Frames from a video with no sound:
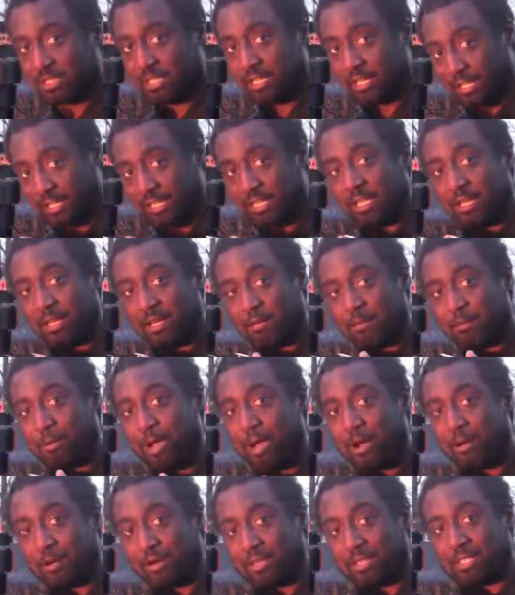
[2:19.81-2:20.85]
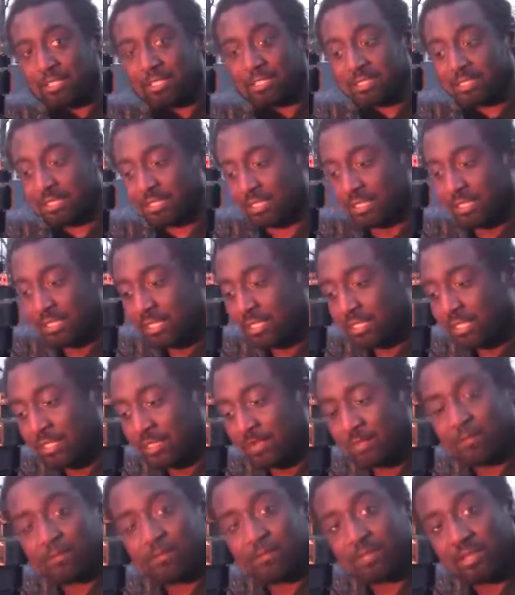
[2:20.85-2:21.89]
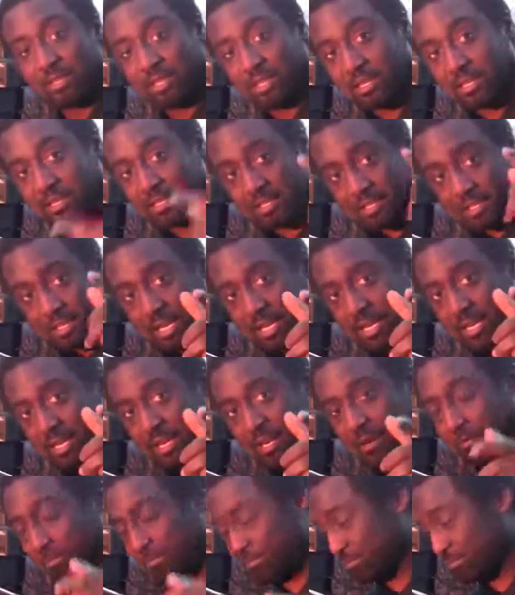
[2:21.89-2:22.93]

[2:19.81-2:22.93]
Again, a power conditioner. Check it out.